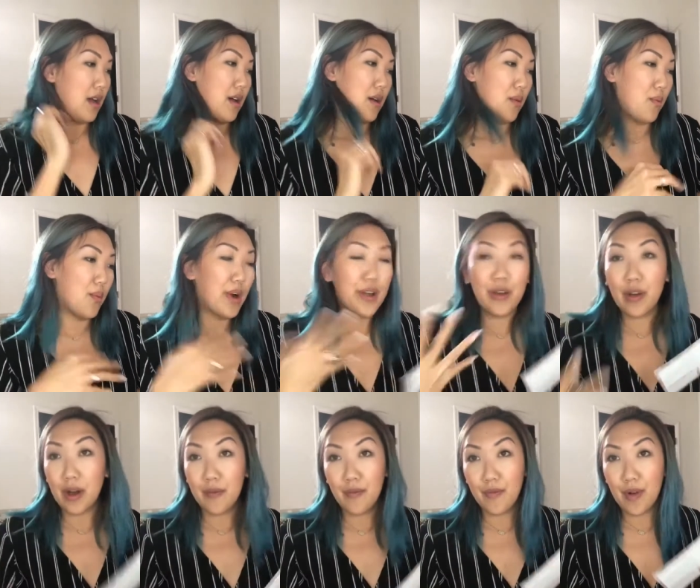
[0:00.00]
where you
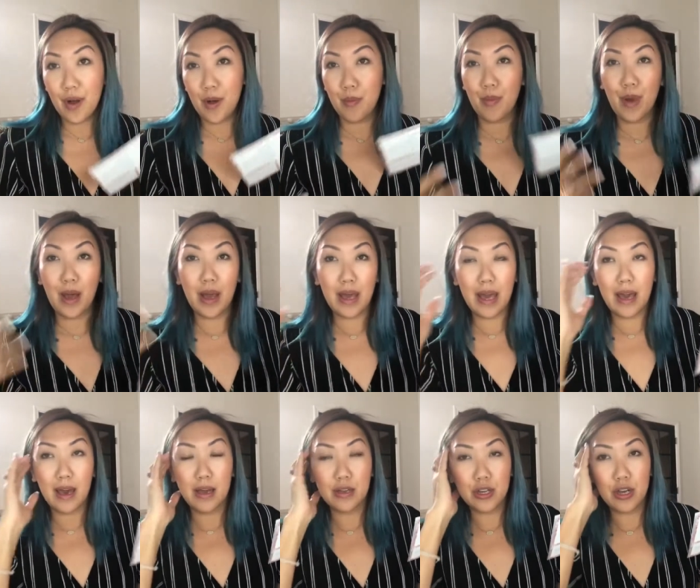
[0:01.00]
come from, and